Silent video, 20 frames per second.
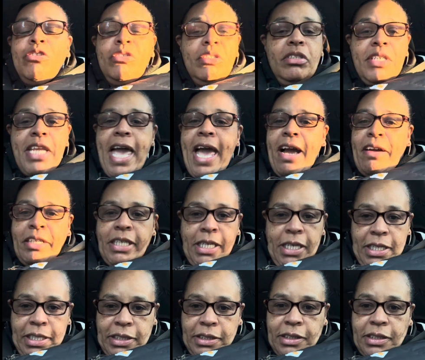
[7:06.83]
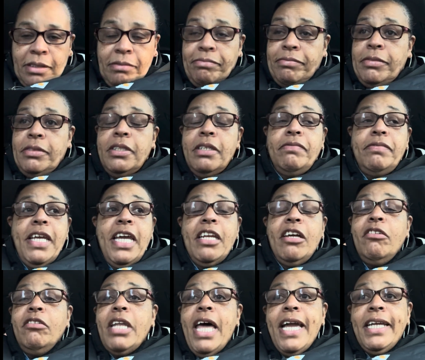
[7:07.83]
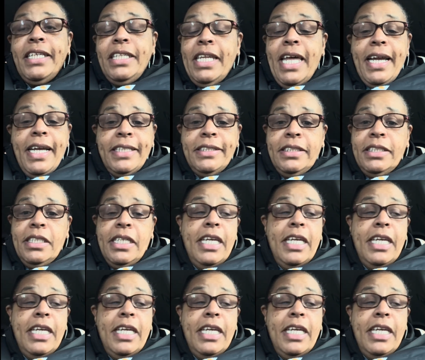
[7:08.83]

now kids, if they don't like it, like I said,